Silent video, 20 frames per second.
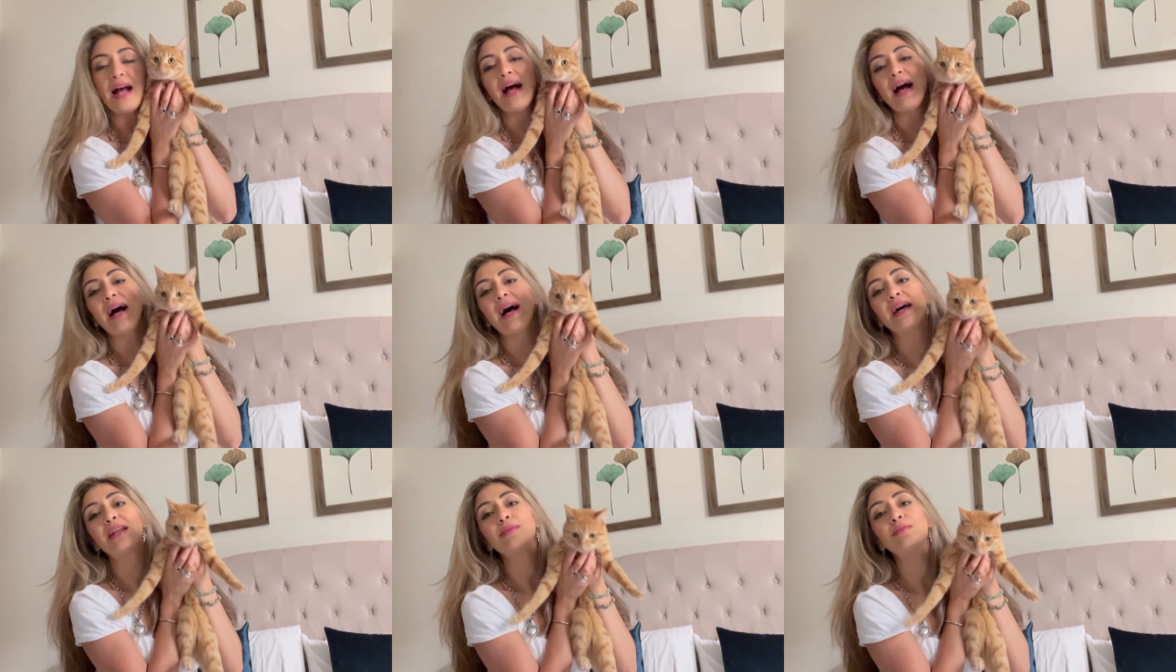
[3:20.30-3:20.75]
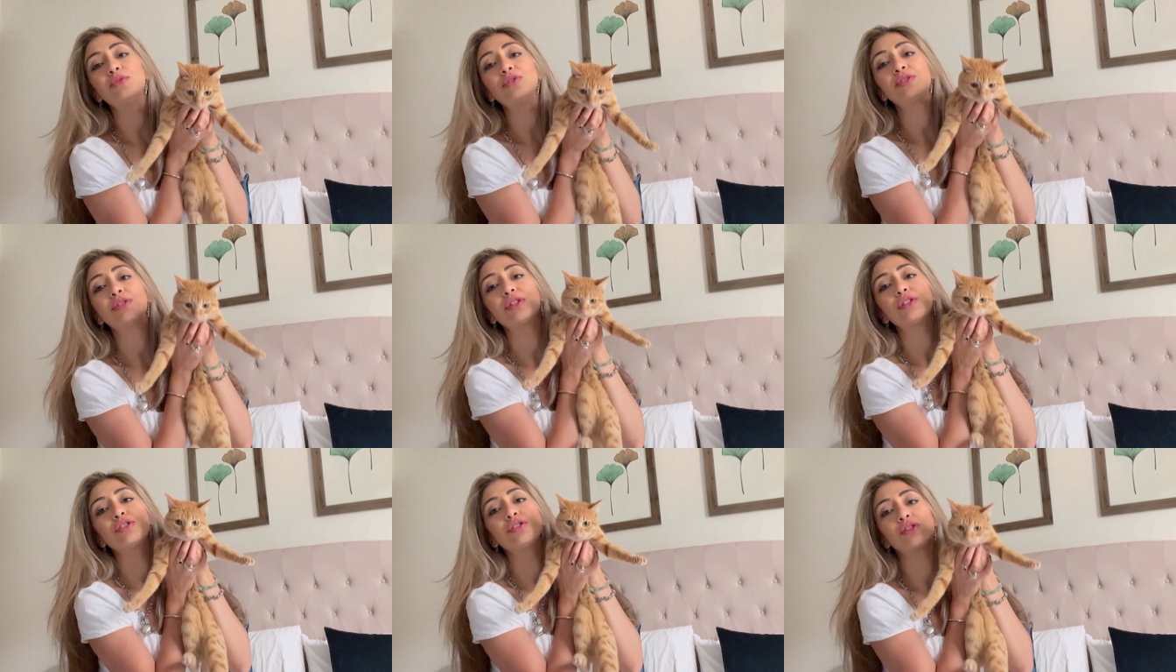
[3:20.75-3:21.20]

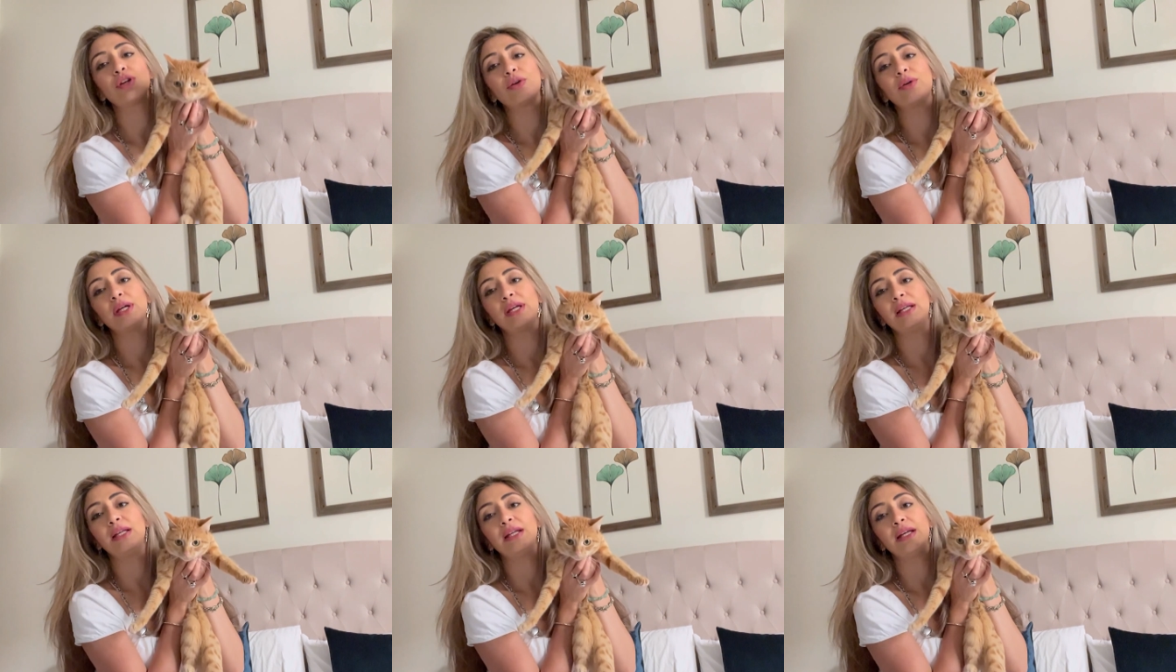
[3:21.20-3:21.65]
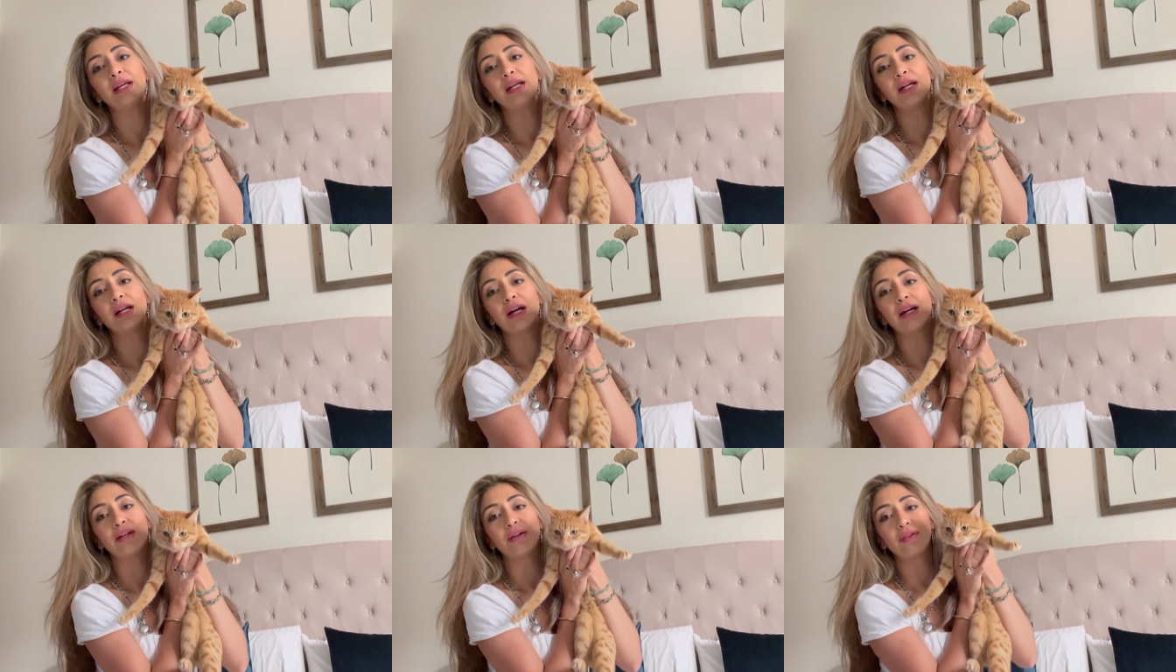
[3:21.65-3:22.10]
Animals are so
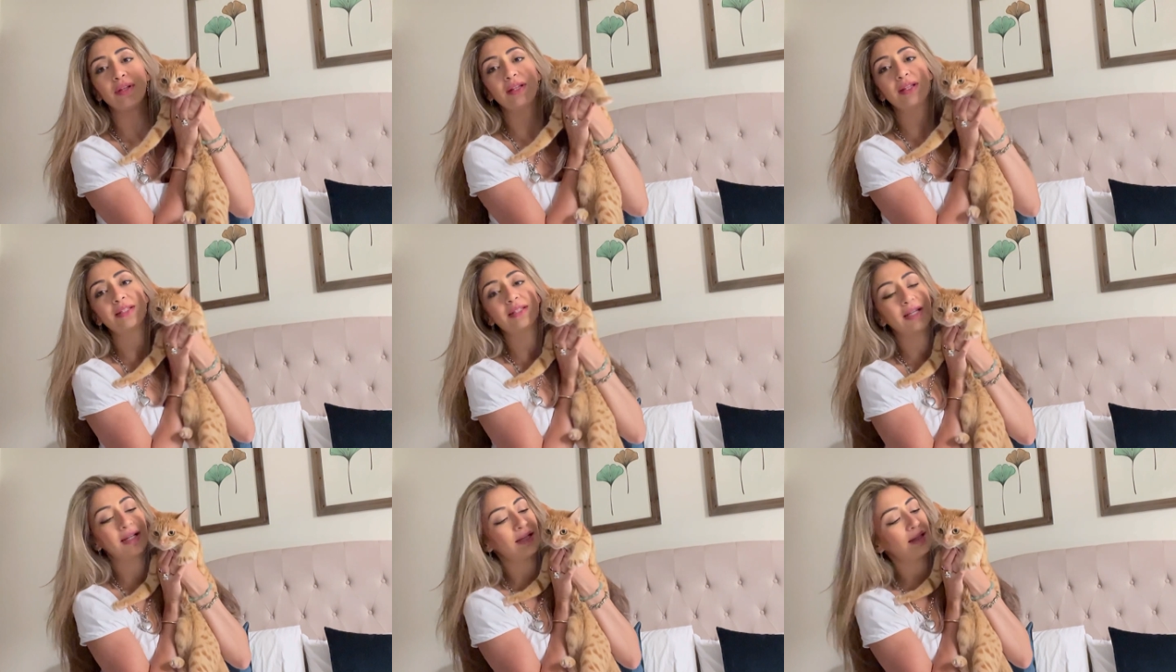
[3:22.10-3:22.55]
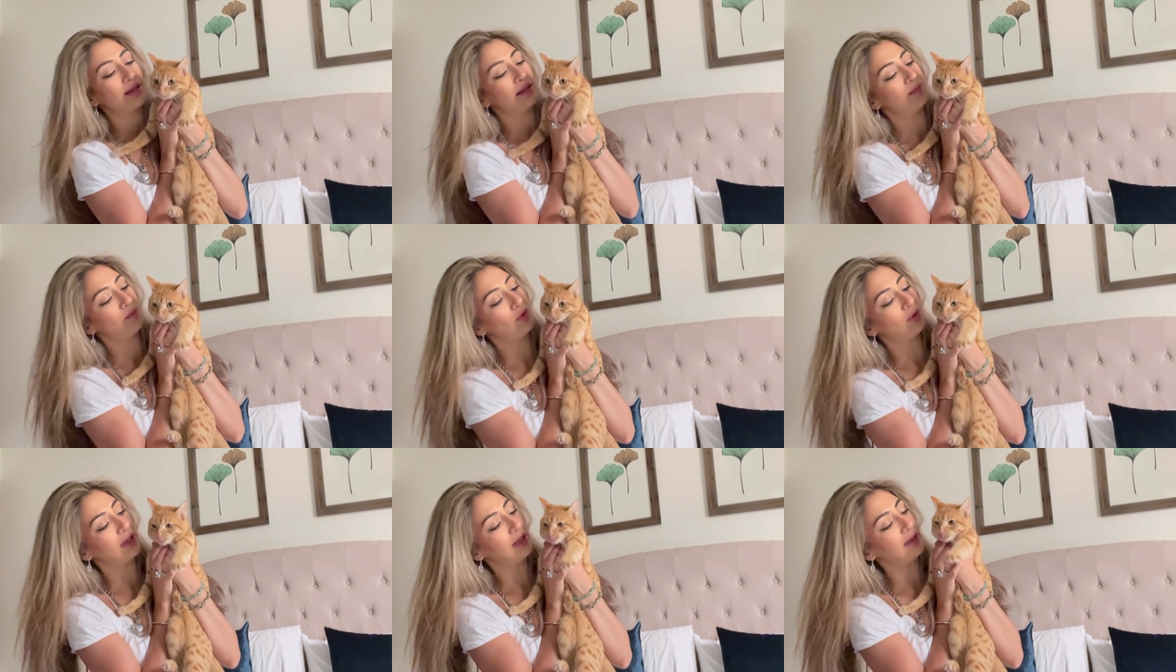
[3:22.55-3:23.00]
healing. I don't think there's
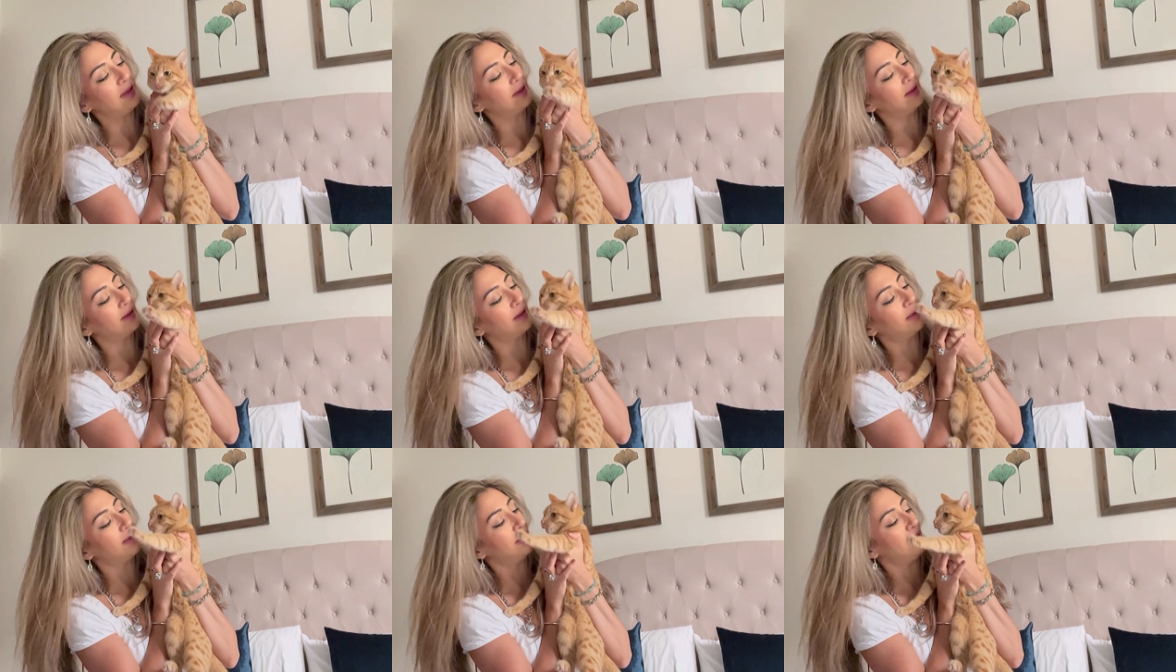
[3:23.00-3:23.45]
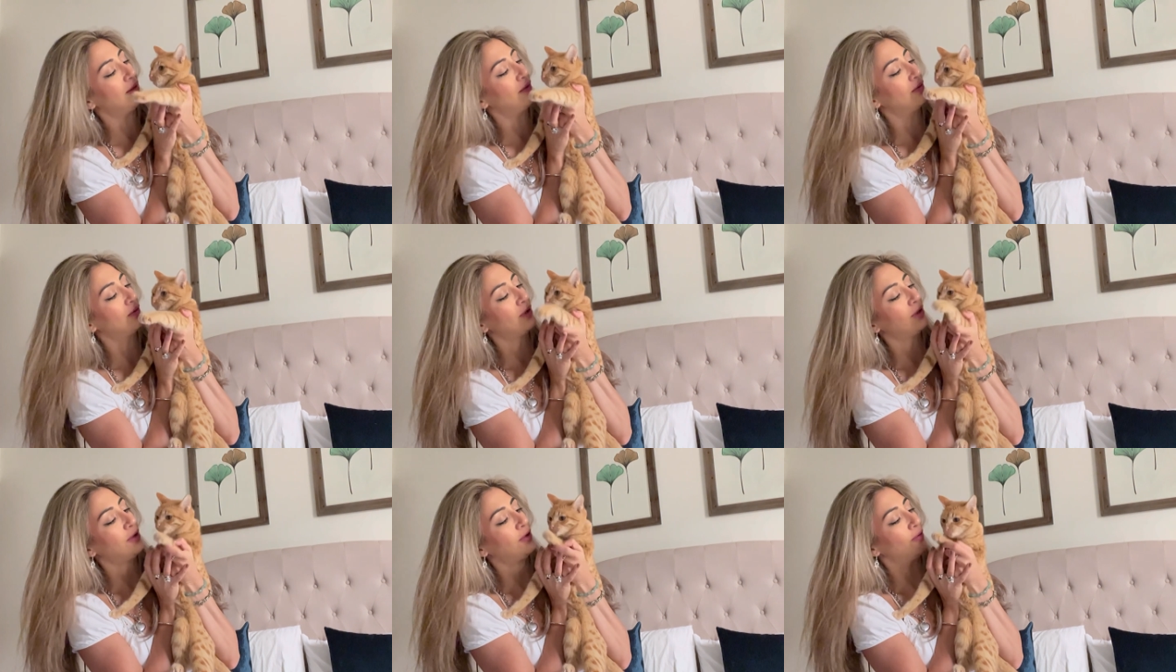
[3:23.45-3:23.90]
anything more healing than a
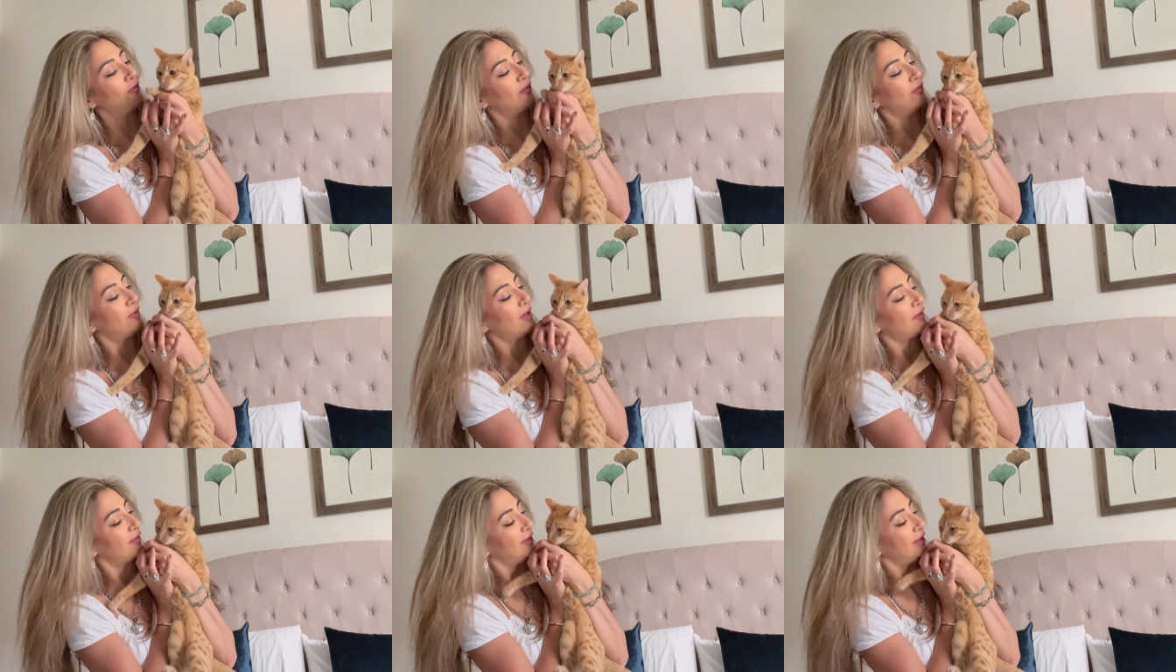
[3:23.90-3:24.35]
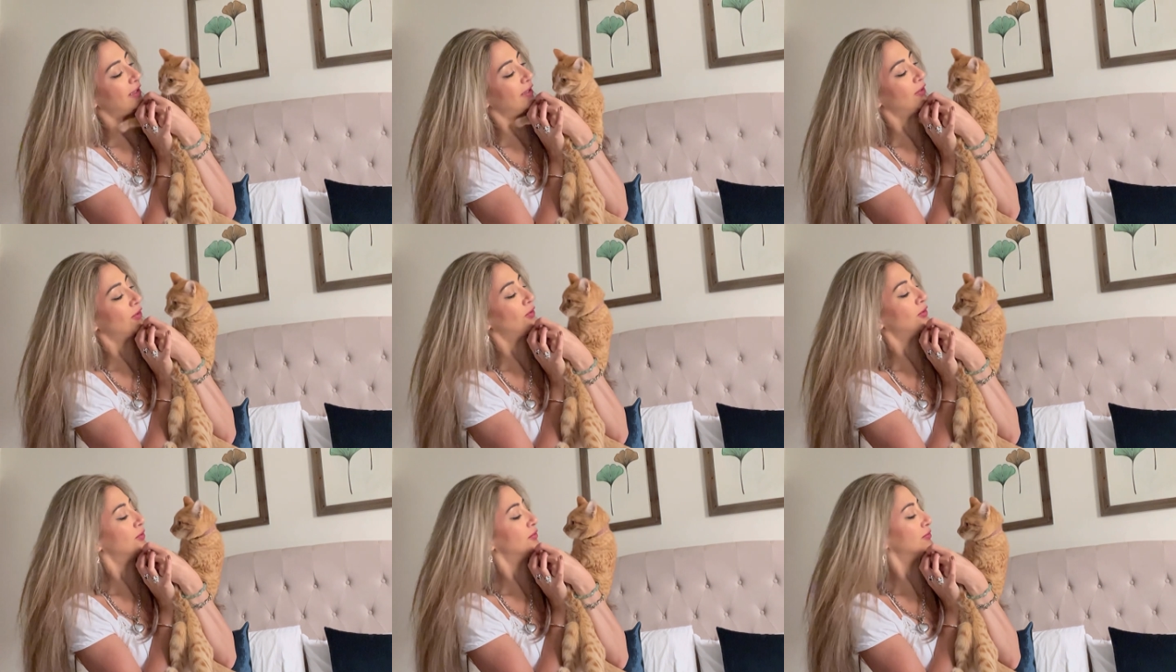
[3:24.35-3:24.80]
little cute, fluffy
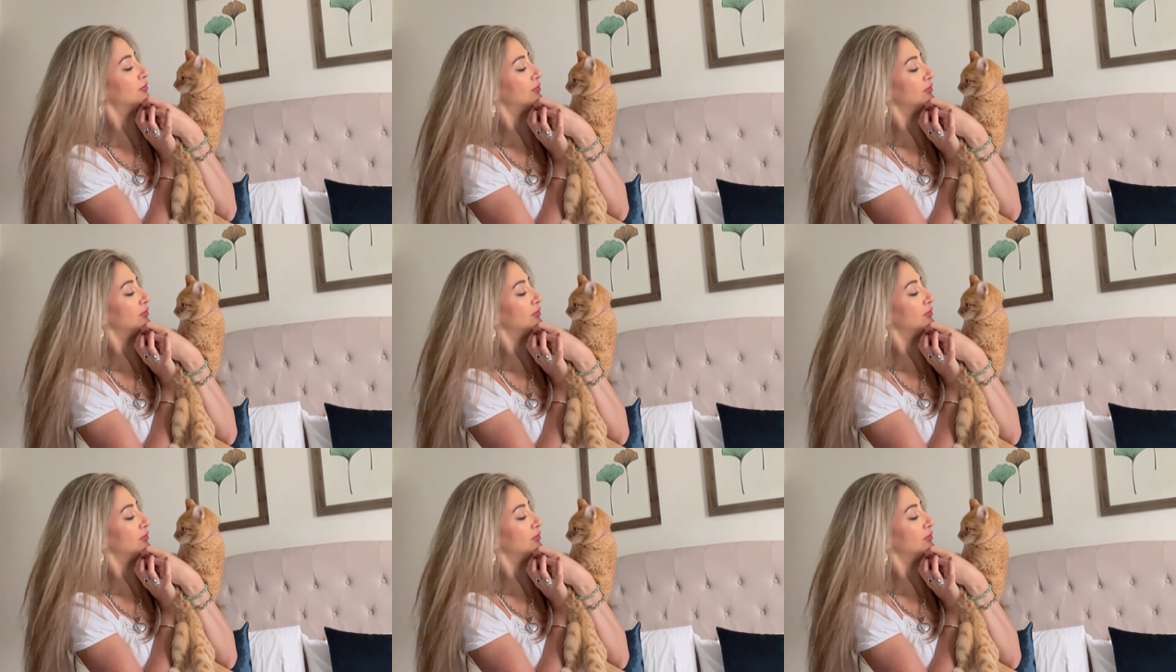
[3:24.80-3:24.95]
little